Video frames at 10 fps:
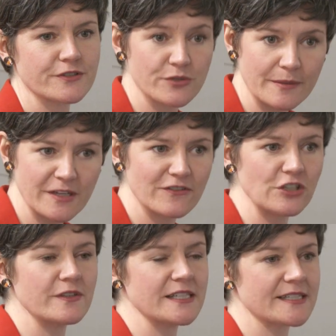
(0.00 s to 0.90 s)
So I'm giving
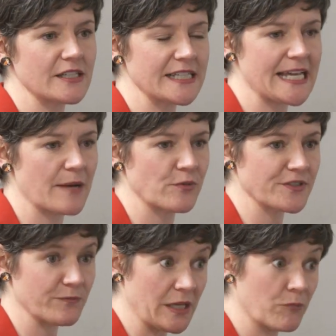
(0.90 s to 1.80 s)
you these
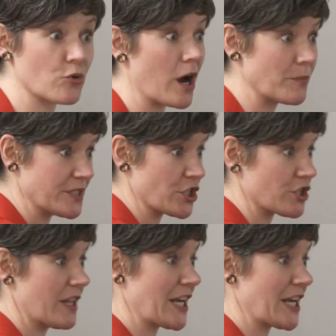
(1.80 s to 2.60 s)
examples of being propositional,